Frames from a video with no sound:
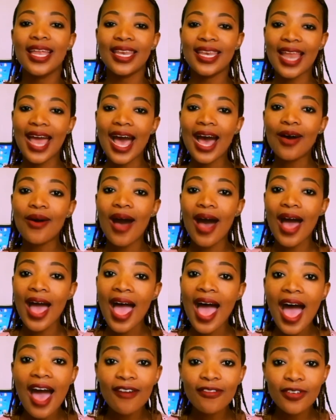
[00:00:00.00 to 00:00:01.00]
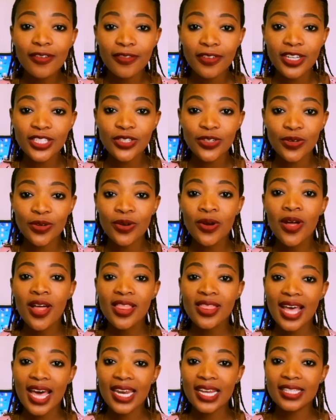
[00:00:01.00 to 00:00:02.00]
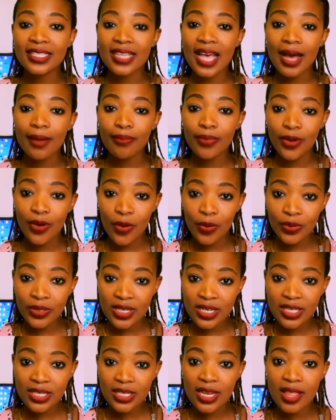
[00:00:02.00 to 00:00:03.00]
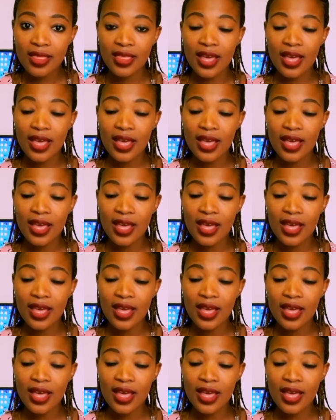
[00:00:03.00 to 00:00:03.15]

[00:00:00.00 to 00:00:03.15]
Now I have a video that is uploaded